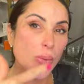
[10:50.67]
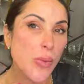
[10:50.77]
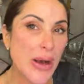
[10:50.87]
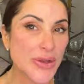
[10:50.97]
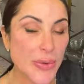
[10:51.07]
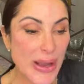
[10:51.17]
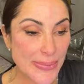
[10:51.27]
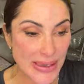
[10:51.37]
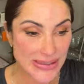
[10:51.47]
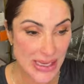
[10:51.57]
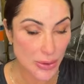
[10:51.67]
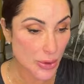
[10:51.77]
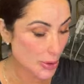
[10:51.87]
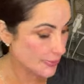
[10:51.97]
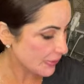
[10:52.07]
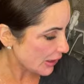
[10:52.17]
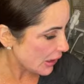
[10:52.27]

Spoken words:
While you're wet, because that will hurt.